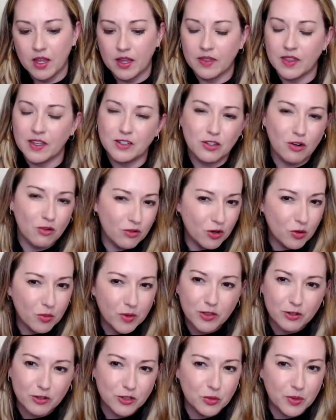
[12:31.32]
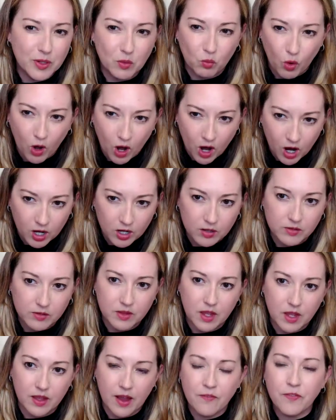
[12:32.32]
And they don't know what they're doing wrong.
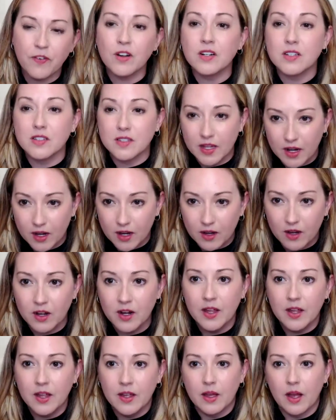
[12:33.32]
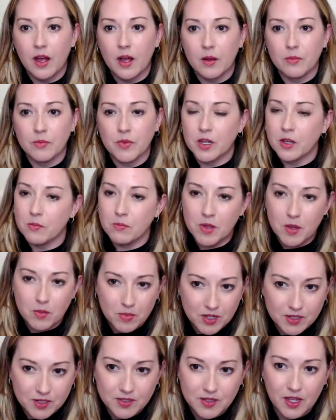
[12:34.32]
The effort is there. The
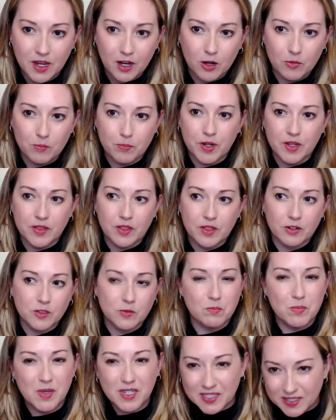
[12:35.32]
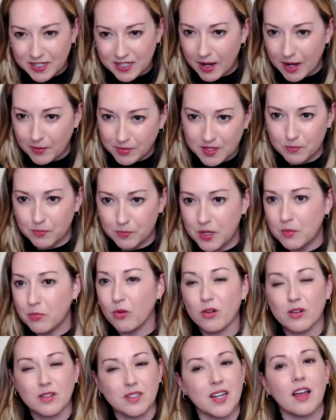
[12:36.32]
commitment is there, but there's missteps that people
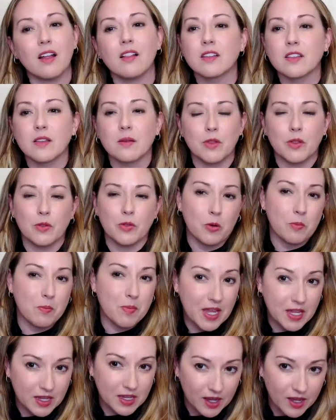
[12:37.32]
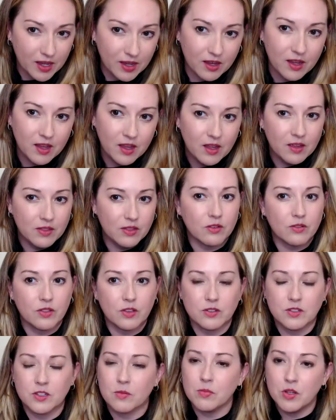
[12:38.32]
aren't telling them that they're making.
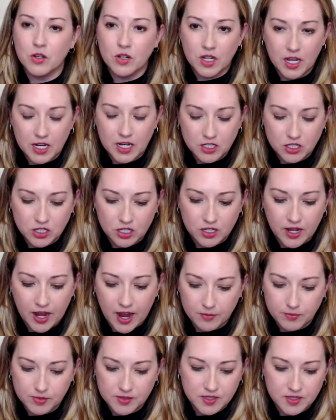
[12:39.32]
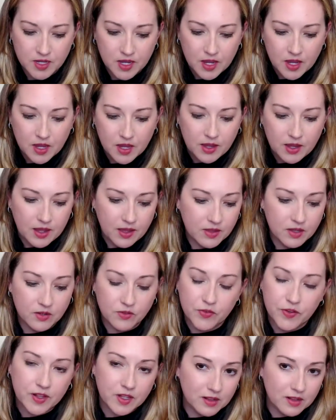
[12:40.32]
There's communication gaps. And then
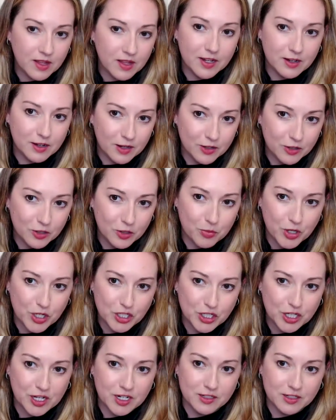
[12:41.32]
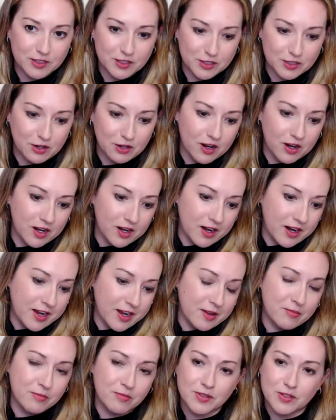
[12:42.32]
feeling like an underappreciated star.
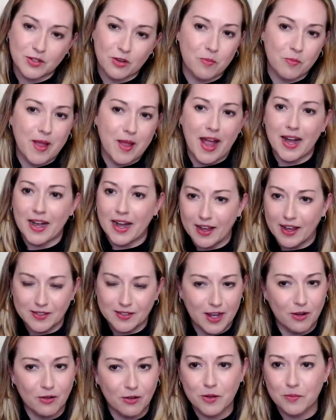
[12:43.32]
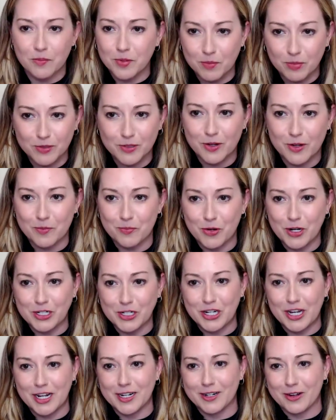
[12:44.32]
I'm so badass. How come people don't
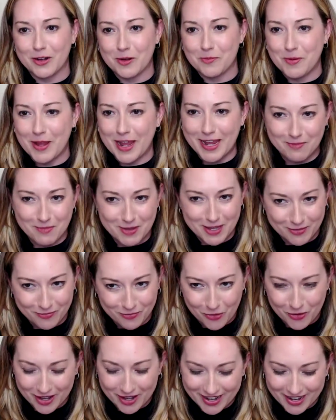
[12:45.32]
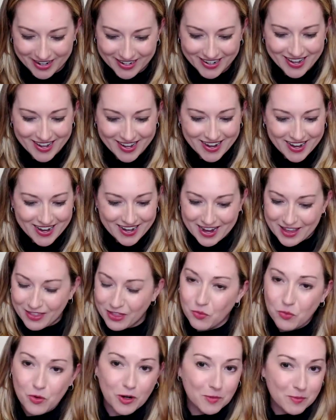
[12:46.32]
appreciate it or pay me for it? And
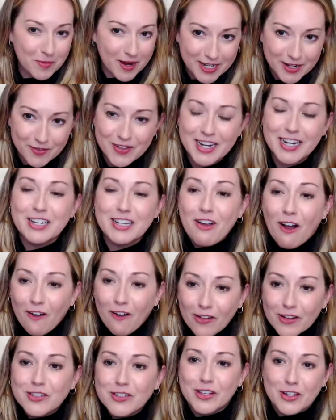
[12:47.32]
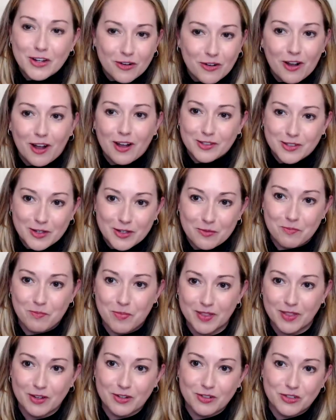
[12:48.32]
the world might even acknowledge that you're awesome,
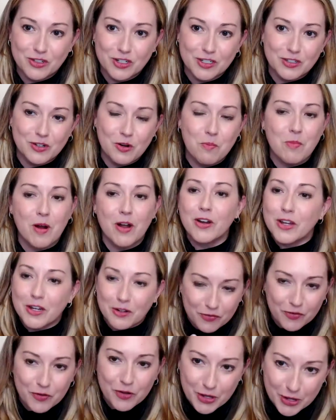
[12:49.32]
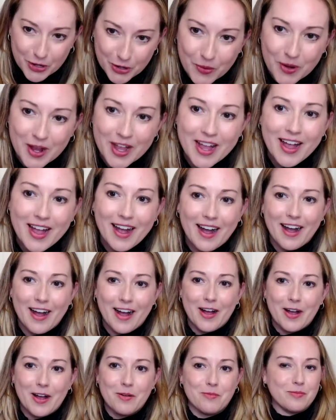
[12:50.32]
but there's just no market for you.
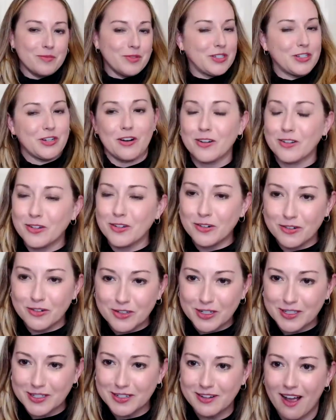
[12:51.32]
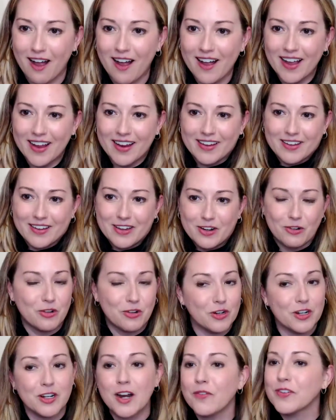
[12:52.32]
Stars are just not,
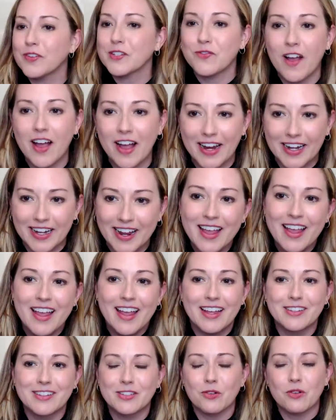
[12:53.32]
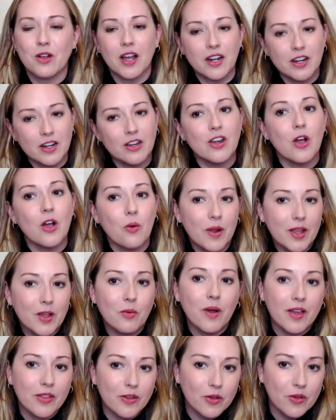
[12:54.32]
good enough is fine. And so kind of knowing
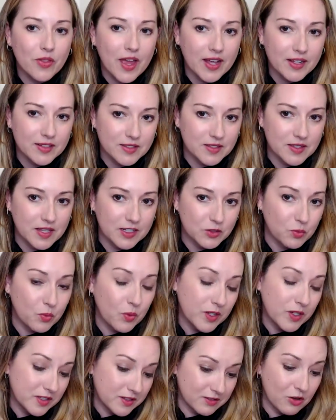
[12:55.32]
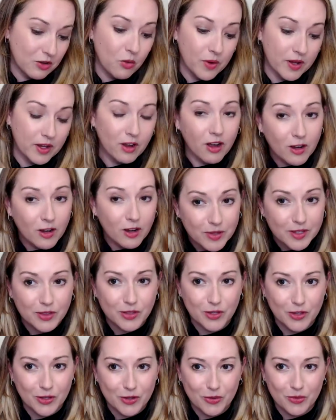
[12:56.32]
whether that's what's going on with
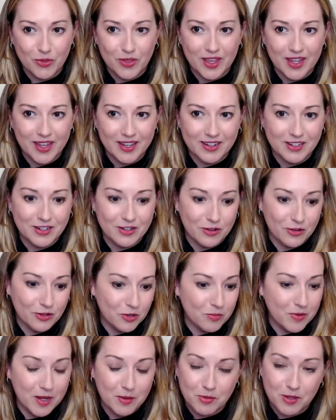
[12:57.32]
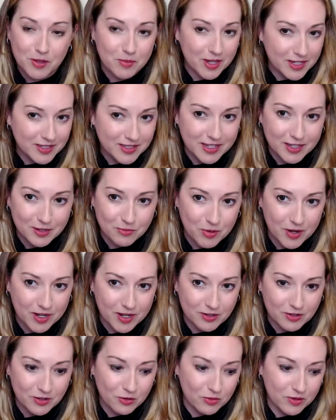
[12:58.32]
you, that, you might be amazing,
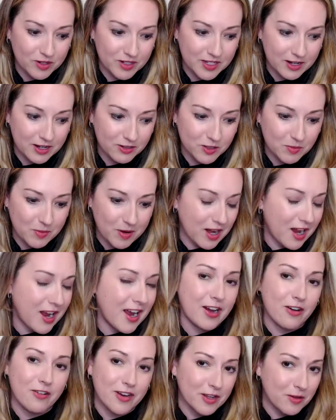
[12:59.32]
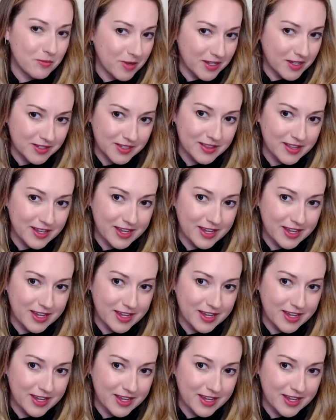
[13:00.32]
but no one cares about hiring amazing.